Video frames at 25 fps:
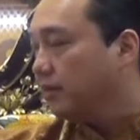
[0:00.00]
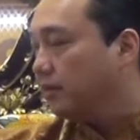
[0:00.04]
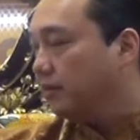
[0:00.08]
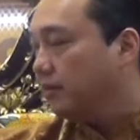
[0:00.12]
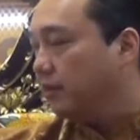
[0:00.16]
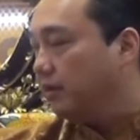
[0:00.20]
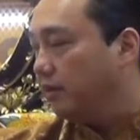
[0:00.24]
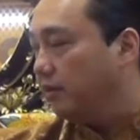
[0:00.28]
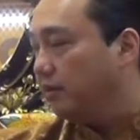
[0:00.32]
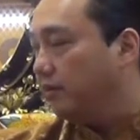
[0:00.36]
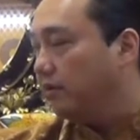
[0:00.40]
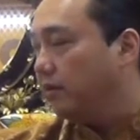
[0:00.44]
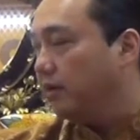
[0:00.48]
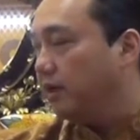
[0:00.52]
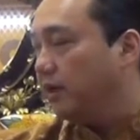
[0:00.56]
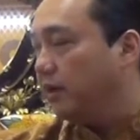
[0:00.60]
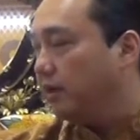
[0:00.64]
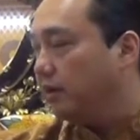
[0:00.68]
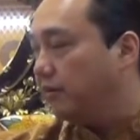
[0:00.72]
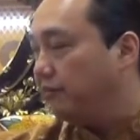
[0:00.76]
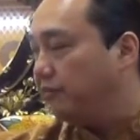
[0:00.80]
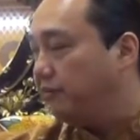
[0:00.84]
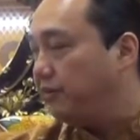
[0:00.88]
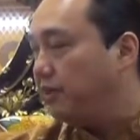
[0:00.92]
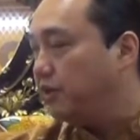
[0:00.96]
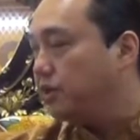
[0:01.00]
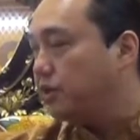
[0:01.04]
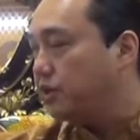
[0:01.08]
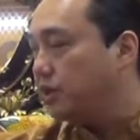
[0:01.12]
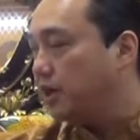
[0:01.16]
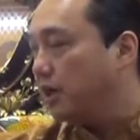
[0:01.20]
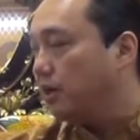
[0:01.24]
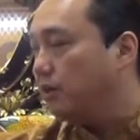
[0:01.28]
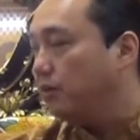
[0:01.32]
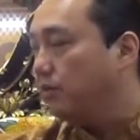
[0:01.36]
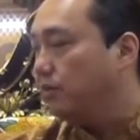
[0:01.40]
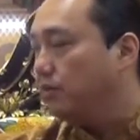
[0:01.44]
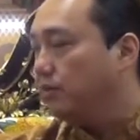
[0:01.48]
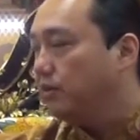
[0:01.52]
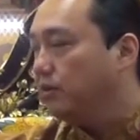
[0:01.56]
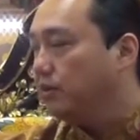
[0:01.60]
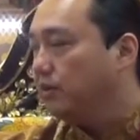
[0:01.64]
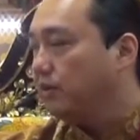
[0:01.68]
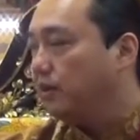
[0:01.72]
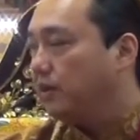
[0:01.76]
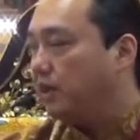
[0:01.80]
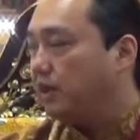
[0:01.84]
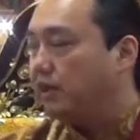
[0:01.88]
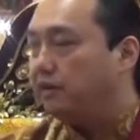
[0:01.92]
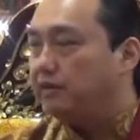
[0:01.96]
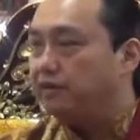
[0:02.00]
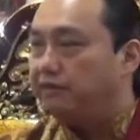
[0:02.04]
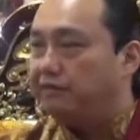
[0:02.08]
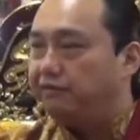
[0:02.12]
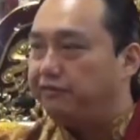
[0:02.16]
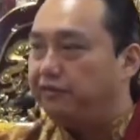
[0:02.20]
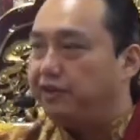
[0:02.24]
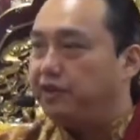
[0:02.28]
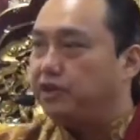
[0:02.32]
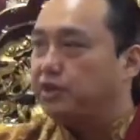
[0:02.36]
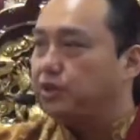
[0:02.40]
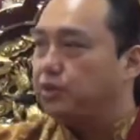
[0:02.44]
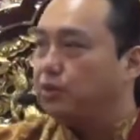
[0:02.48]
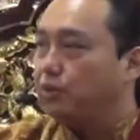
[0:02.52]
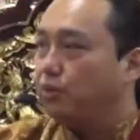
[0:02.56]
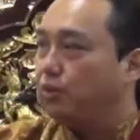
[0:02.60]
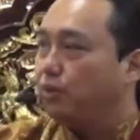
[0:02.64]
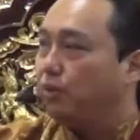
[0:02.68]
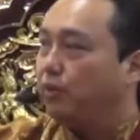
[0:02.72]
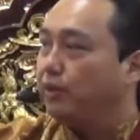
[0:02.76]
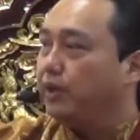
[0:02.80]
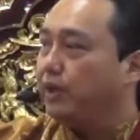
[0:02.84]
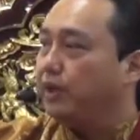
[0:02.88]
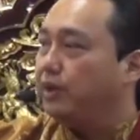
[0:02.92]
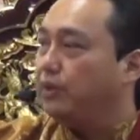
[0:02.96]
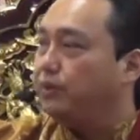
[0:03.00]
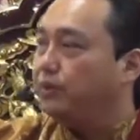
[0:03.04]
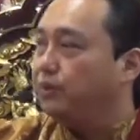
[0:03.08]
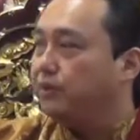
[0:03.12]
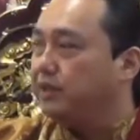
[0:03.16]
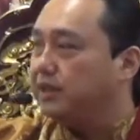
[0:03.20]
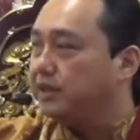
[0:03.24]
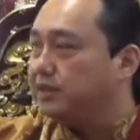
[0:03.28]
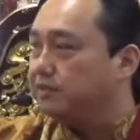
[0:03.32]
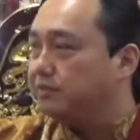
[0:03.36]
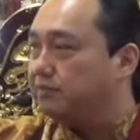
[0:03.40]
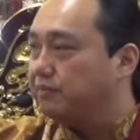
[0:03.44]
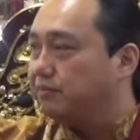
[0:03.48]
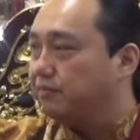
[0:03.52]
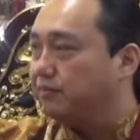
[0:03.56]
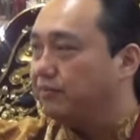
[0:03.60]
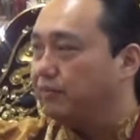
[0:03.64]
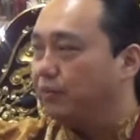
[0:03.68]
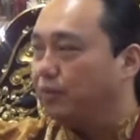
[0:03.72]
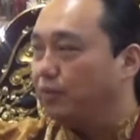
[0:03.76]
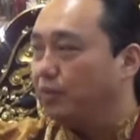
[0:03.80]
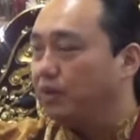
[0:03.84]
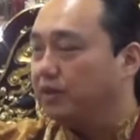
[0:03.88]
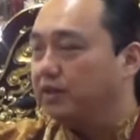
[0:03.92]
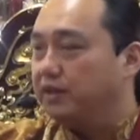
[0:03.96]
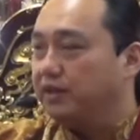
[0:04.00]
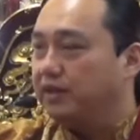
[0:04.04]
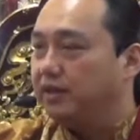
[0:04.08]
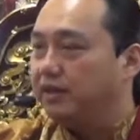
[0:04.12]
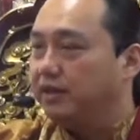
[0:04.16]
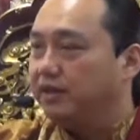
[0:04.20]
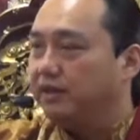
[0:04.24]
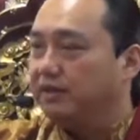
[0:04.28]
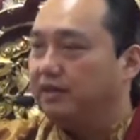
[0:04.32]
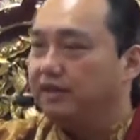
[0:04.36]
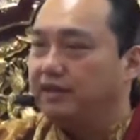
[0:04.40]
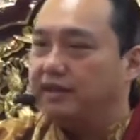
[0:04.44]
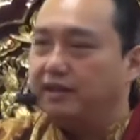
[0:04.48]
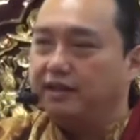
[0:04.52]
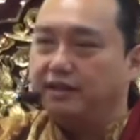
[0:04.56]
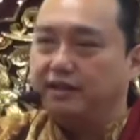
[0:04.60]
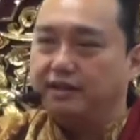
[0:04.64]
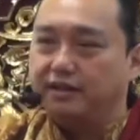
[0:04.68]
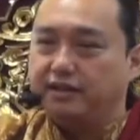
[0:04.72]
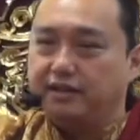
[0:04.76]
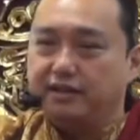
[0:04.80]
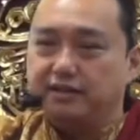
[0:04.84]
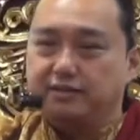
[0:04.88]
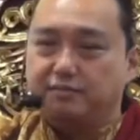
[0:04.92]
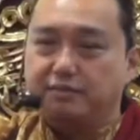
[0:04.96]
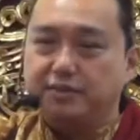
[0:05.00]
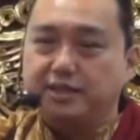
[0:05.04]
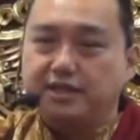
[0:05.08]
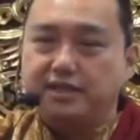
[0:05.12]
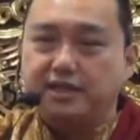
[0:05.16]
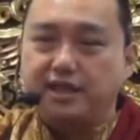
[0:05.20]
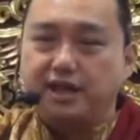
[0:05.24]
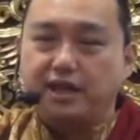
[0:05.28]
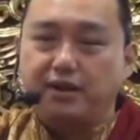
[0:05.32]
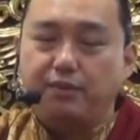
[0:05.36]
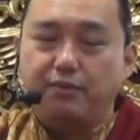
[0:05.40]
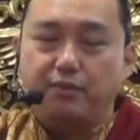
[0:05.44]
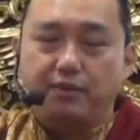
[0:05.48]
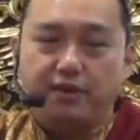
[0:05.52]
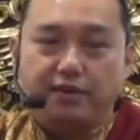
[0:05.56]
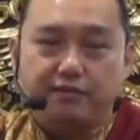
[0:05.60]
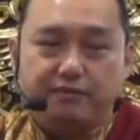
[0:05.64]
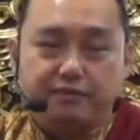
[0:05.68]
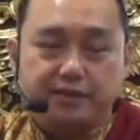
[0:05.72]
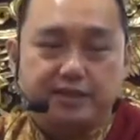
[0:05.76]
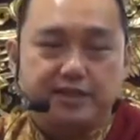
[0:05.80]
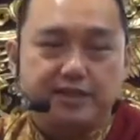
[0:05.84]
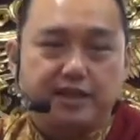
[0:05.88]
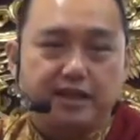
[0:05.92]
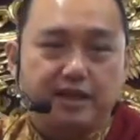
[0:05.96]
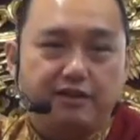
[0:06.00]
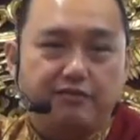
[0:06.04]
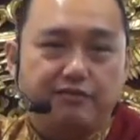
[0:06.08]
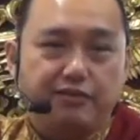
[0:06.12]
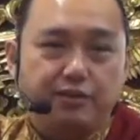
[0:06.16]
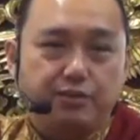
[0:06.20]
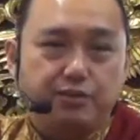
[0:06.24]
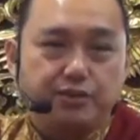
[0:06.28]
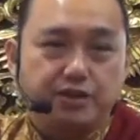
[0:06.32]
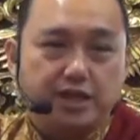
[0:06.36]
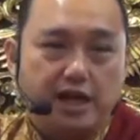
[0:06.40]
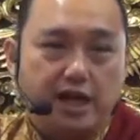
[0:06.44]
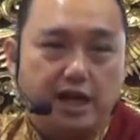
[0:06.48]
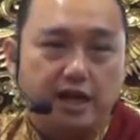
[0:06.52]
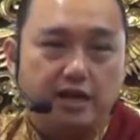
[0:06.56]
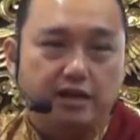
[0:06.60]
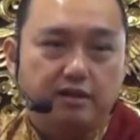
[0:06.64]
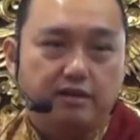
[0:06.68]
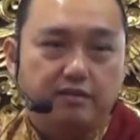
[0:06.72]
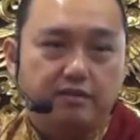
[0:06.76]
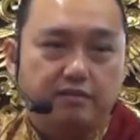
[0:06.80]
Like the fish now, if the fish to go into this water, this biscuit, will a biscuit feel sad?